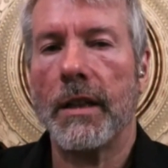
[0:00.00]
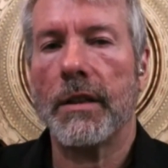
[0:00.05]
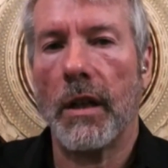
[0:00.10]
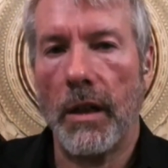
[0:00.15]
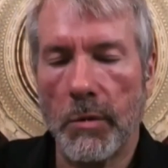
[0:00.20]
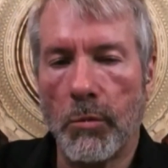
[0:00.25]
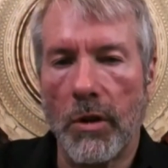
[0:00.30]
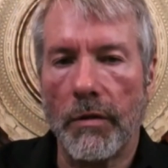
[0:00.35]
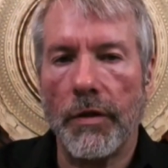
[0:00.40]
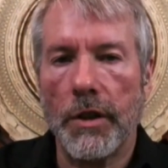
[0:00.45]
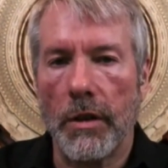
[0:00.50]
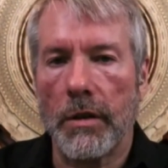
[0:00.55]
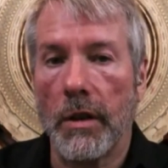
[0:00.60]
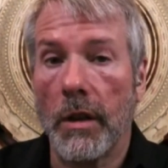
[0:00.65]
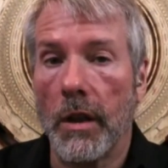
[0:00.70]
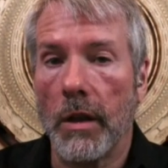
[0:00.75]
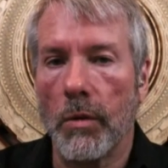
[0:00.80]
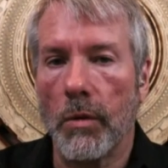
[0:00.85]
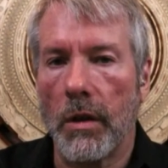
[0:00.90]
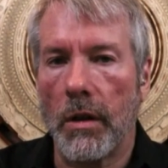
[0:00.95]
times more
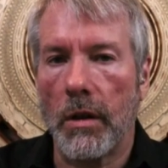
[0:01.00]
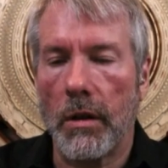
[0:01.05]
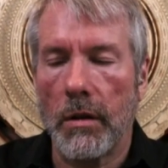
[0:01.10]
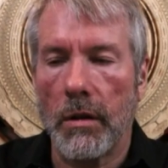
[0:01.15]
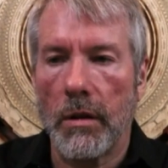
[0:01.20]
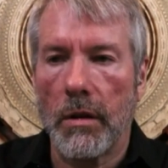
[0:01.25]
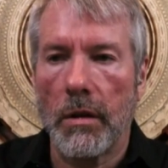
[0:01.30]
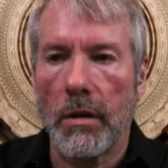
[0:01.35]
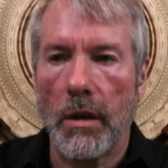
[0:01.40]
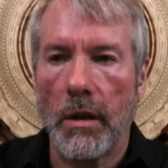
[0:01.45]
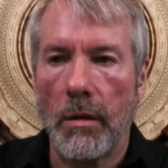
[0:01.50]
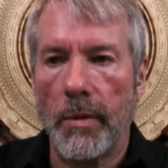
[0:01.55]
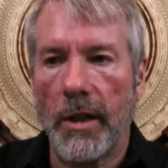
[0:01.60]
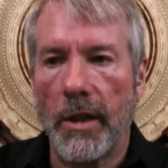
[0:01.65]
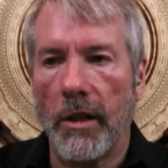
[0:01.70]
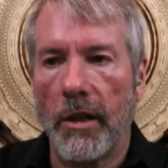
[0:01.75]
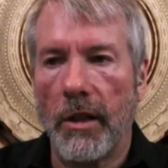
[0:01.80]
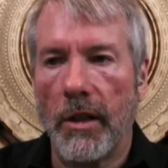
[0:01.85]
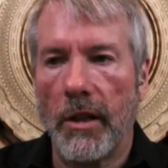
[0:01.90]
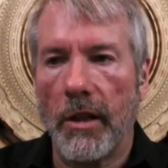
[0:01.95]
efficient than they
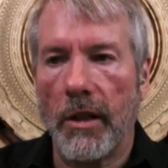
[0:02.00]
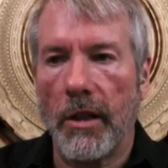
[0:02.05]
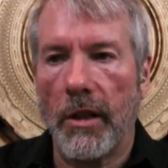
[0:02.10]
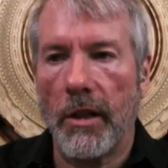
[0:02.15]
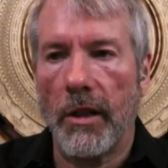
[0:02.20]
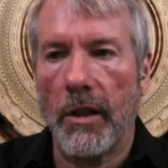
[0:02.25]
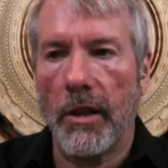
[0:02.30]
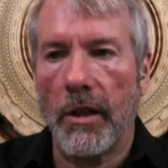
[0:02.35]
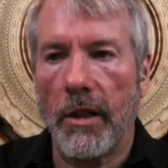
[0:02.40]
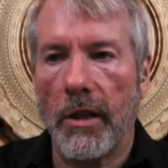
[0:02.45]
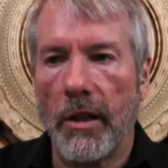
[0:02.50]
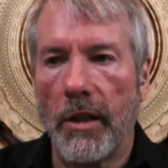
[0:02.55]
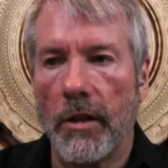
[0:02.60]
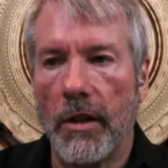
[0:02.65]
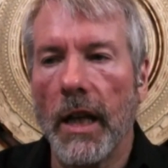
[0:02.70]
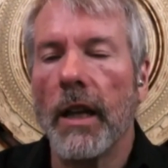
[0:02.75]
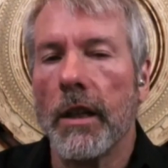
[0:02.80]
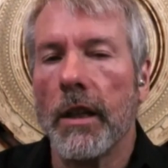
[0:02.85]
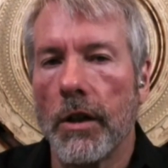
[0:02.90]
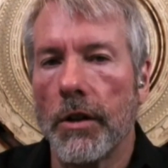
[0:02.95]
were about 8
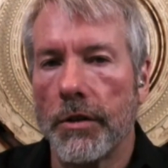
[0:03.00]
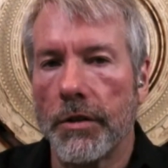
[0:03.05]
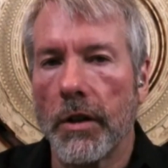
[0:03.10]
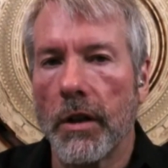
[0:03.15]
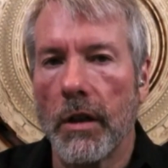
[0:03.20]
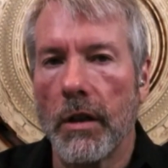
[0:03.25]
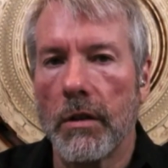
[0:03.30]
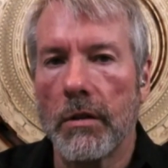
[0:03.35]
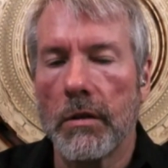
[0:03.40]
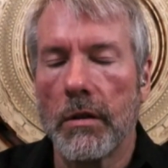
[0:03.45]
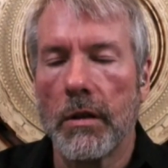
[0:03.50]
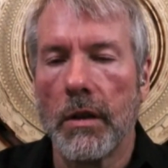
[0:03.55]
years ago.